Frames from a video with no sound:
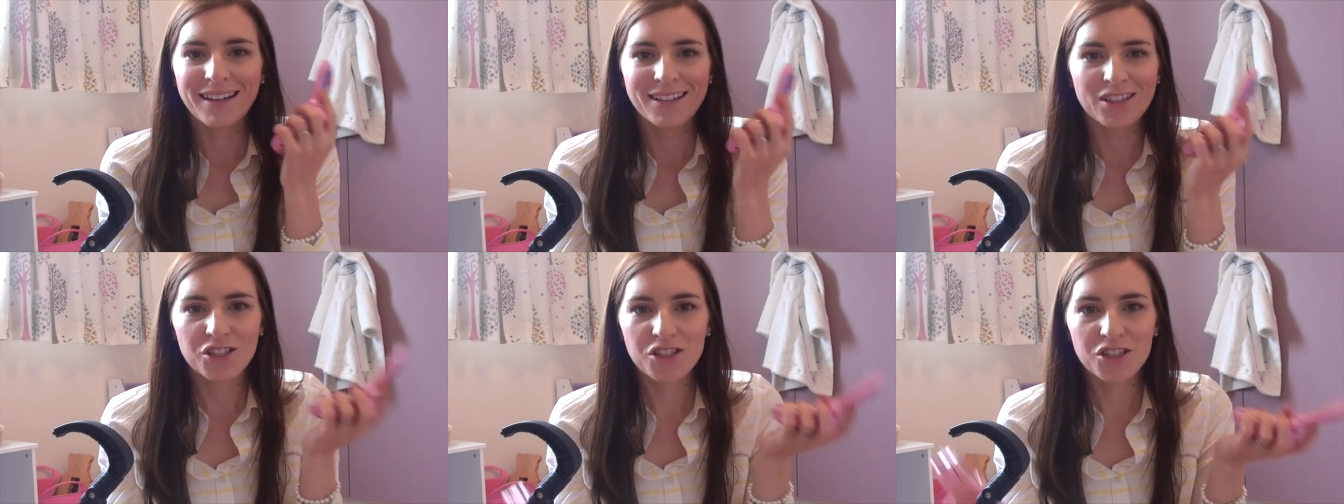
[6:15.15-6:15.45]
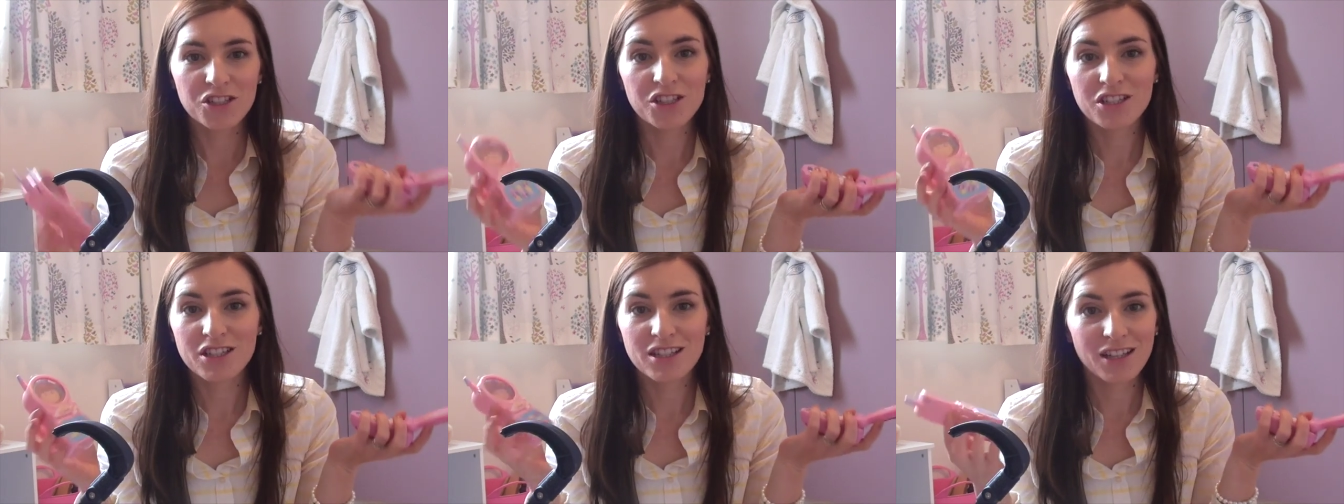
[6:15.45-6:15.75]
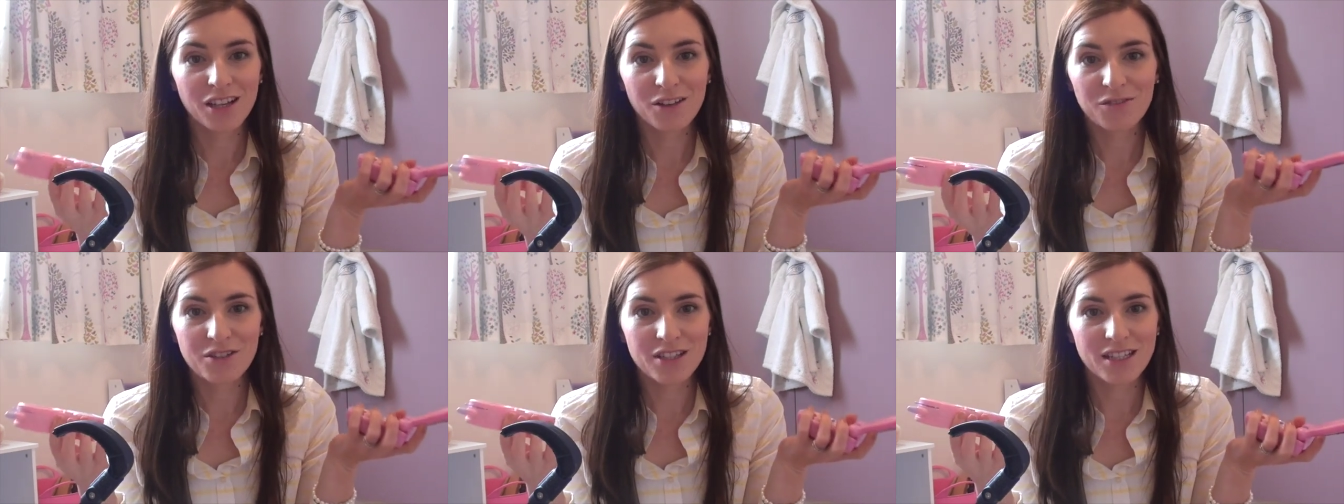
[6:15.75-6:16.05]
She just
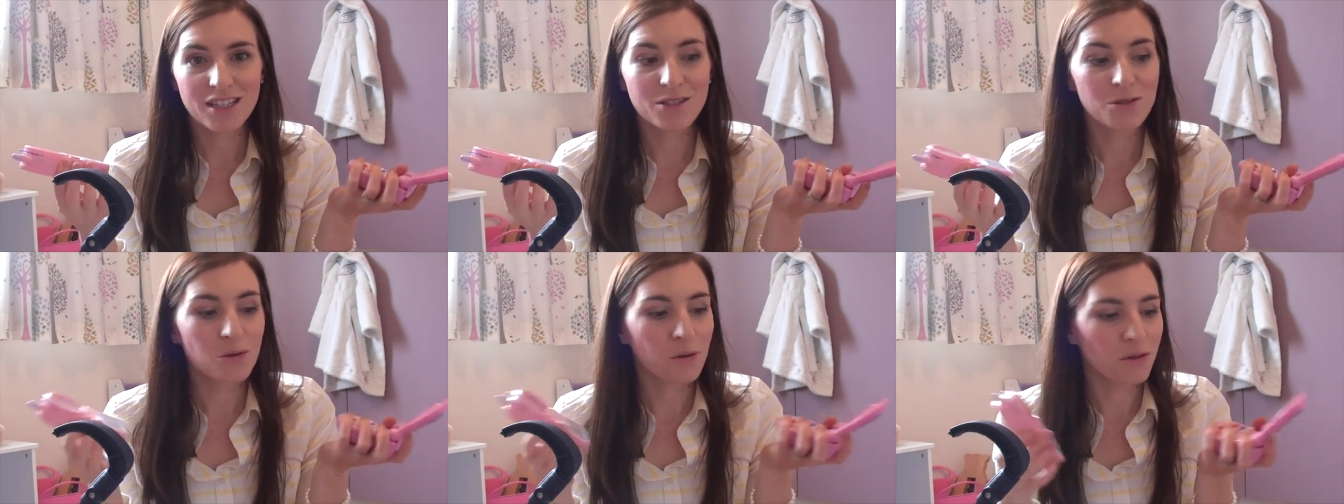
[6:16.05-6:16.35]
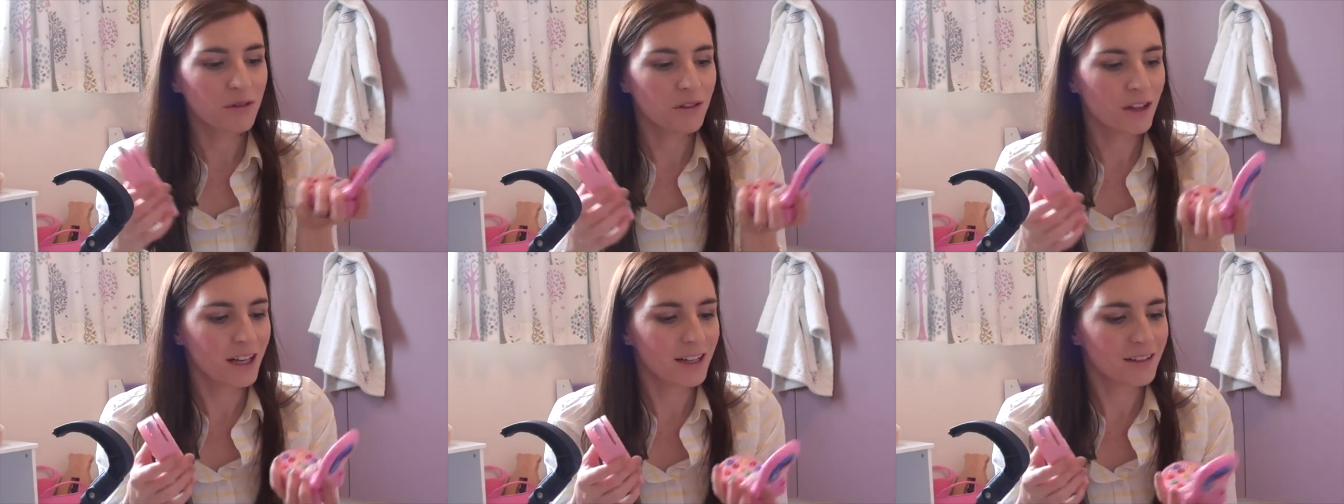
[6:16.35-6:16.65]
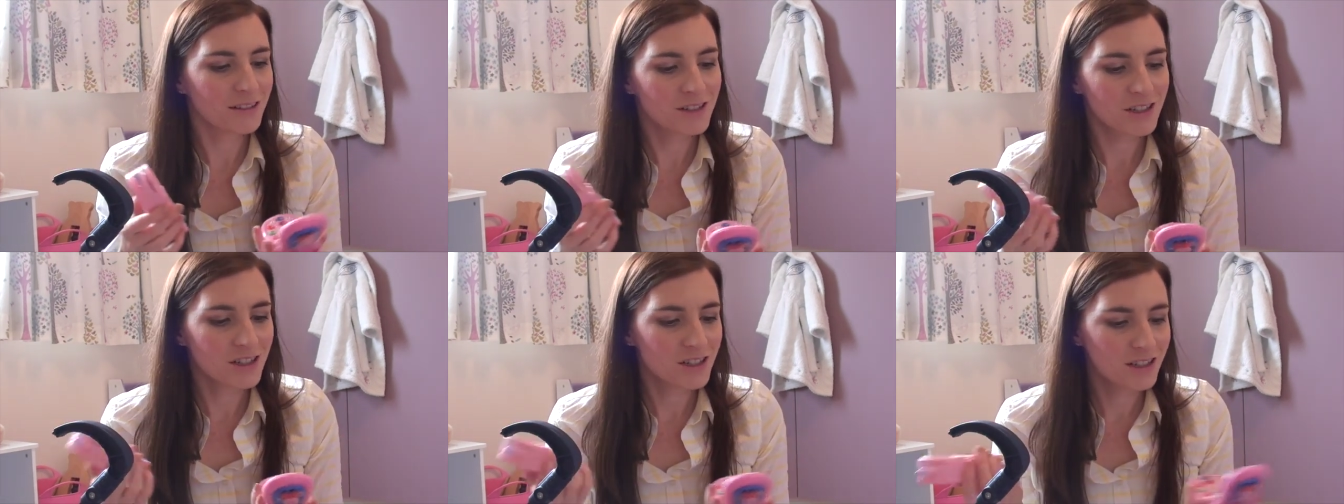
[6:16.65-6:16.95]
loves this sort of
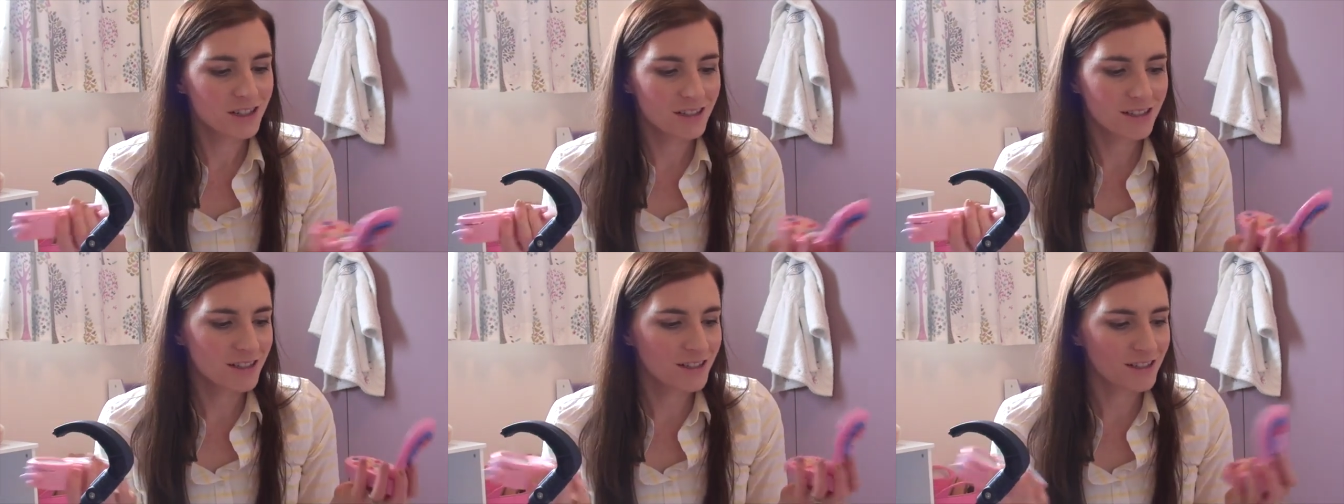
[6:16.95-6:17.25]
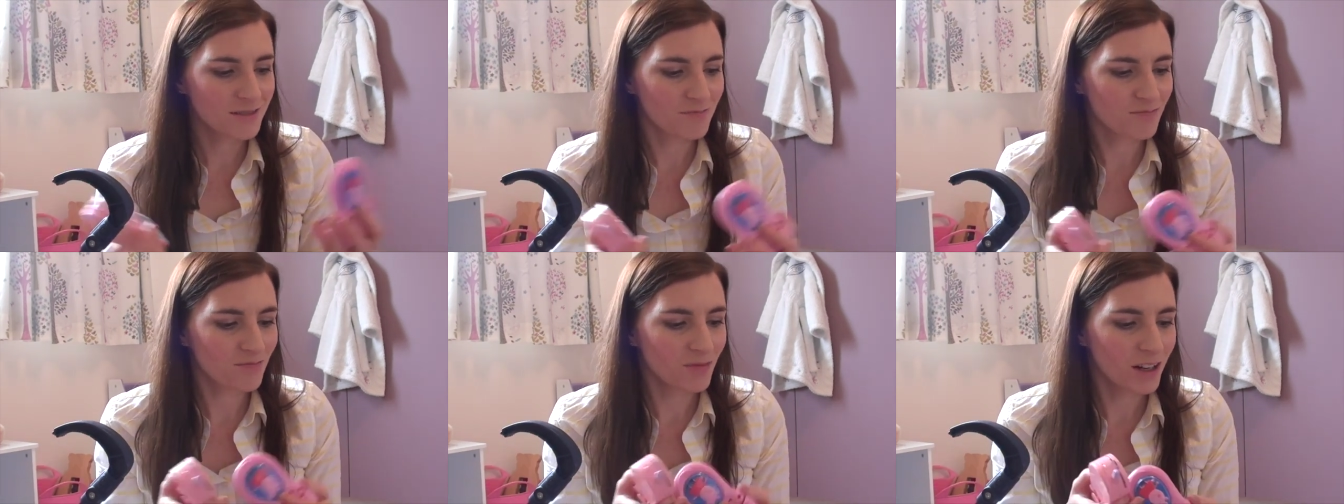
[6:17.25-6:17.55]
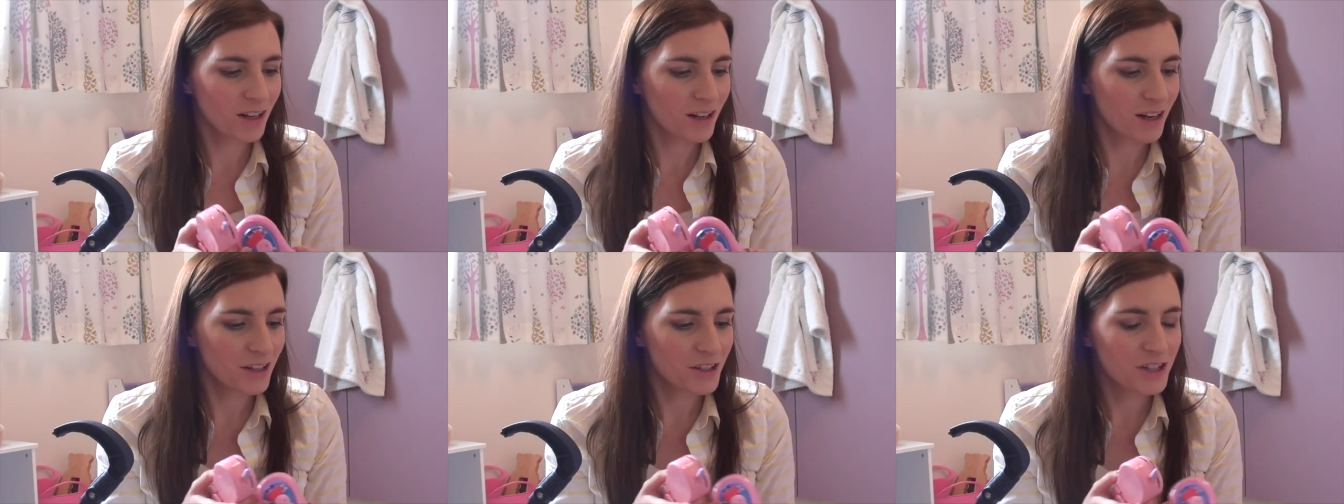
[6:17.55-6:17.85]
thing. She just,
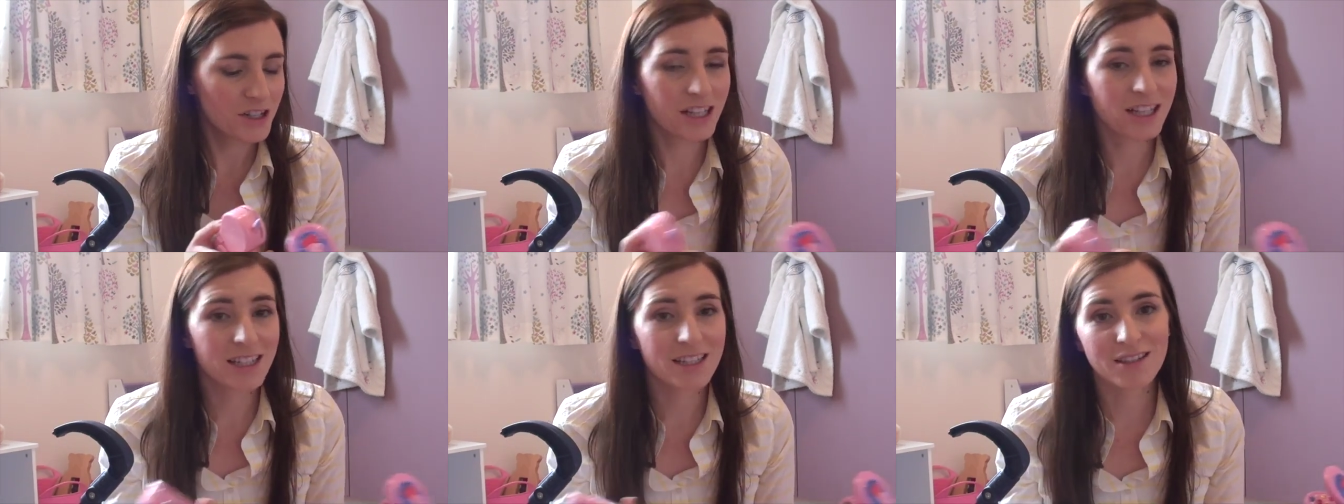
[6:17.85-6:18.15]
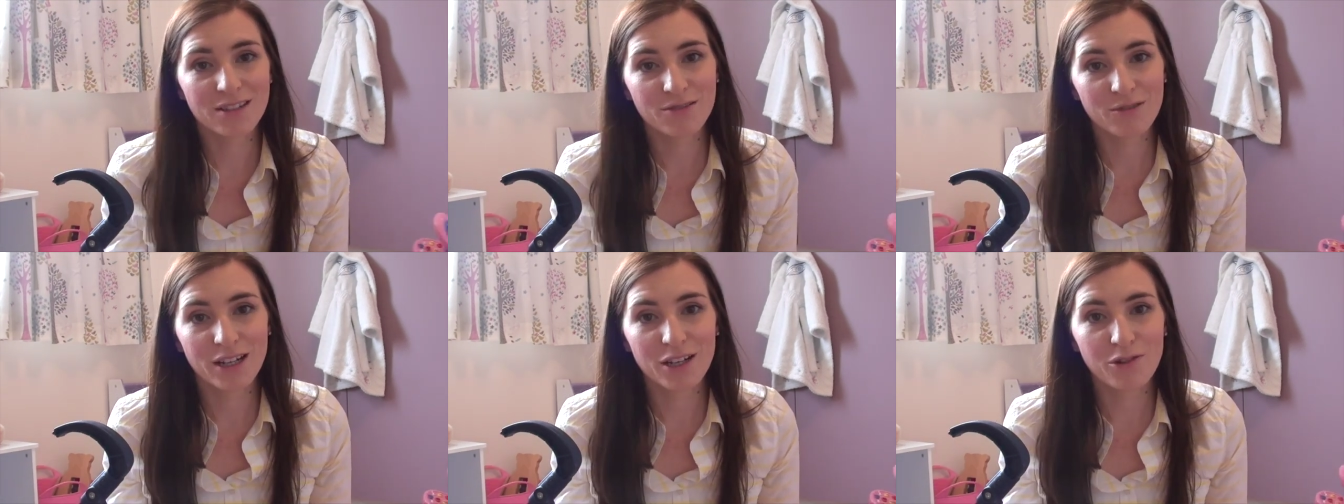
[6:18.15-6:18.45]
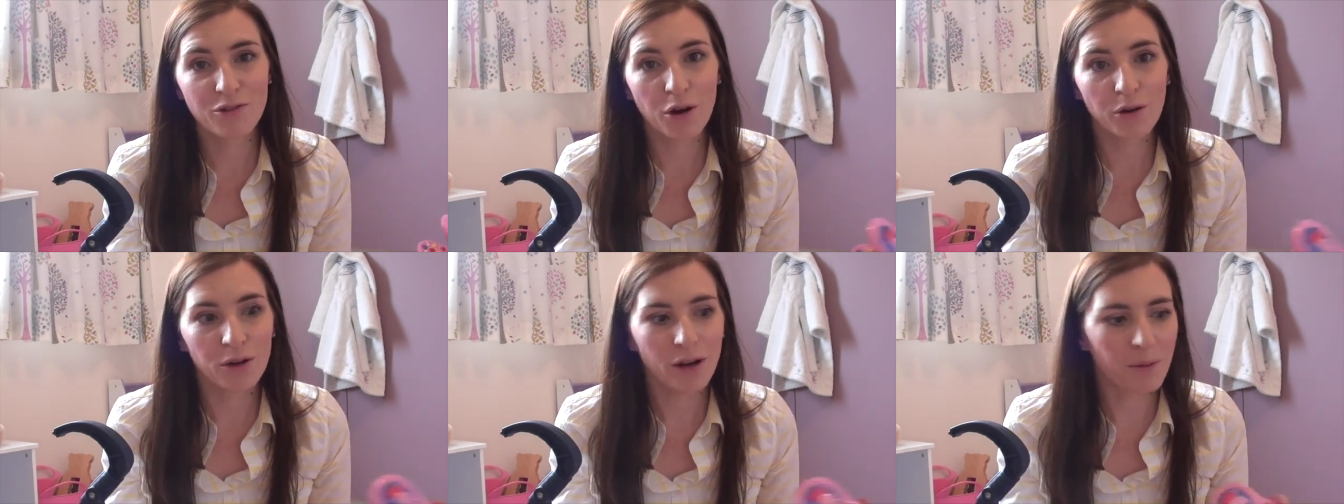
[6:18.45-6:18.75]
I don't know, she thinks it's really
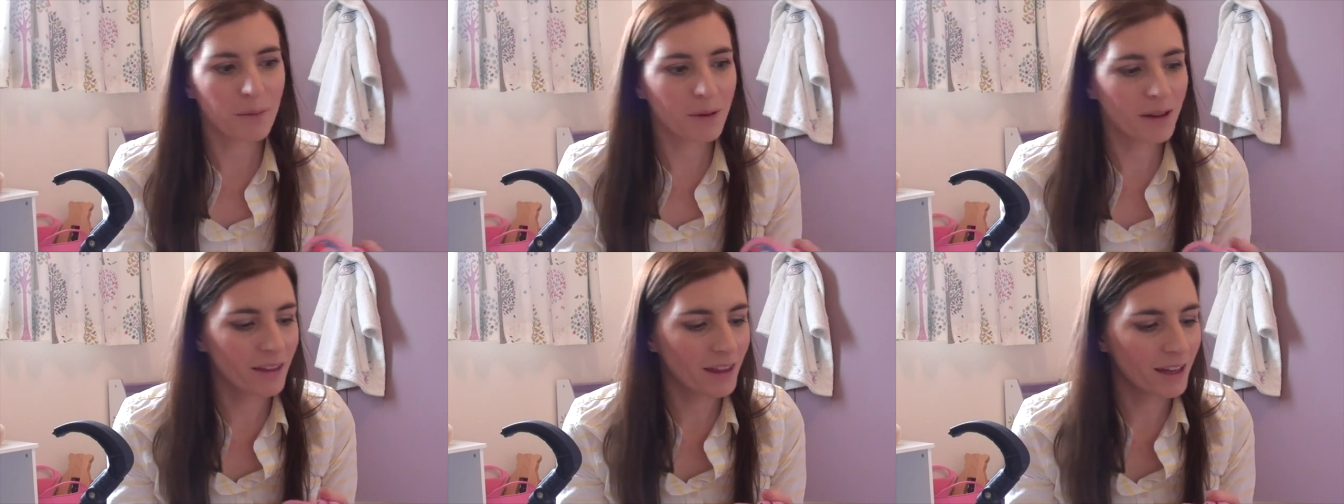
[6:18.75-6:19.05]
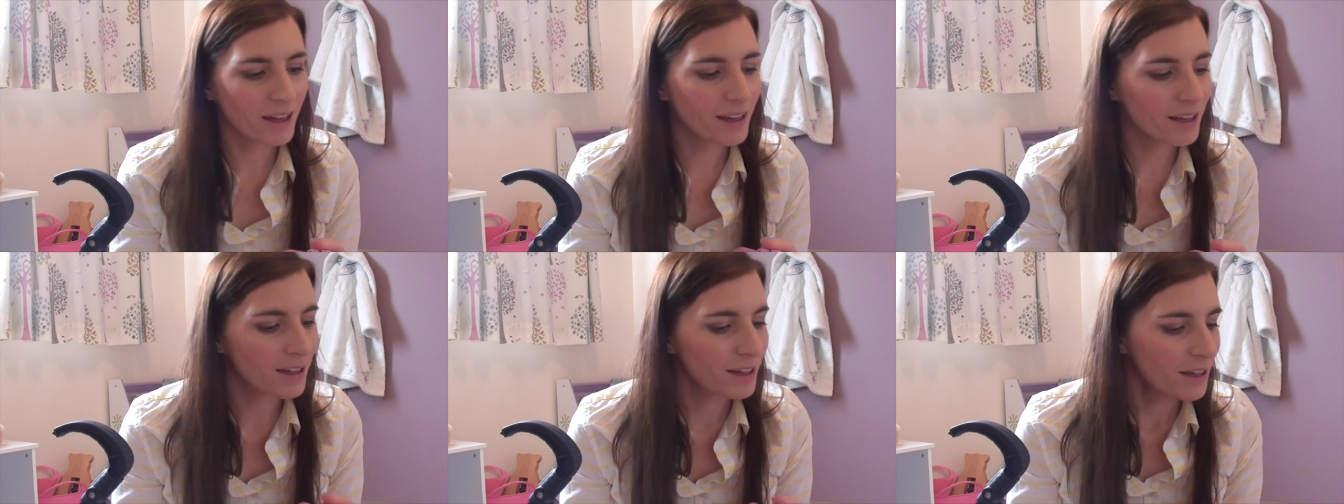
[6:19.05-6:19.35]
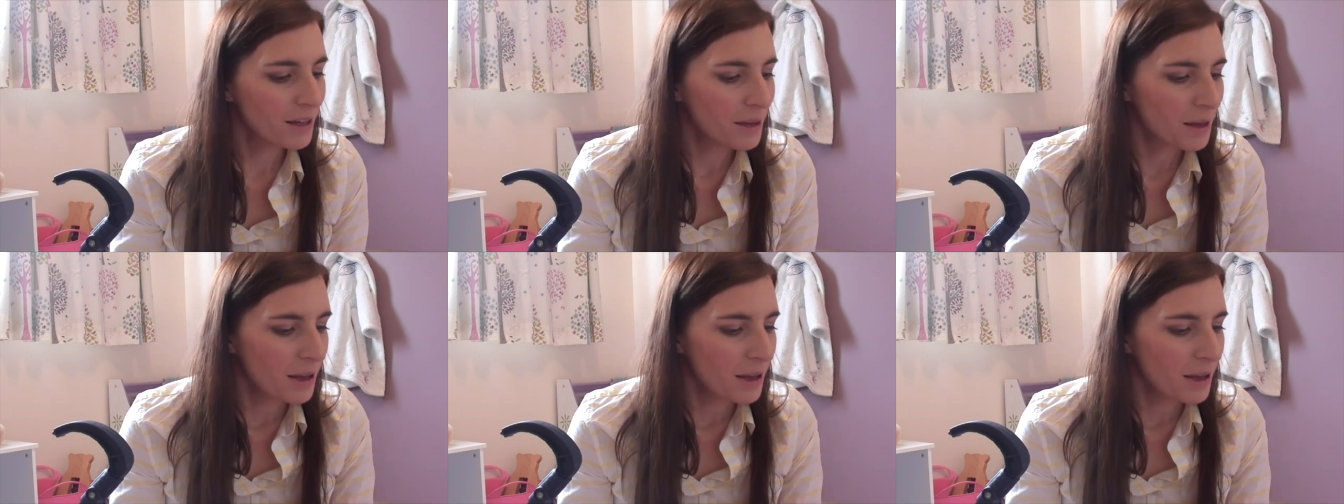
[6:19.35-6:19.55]
grown up, I think.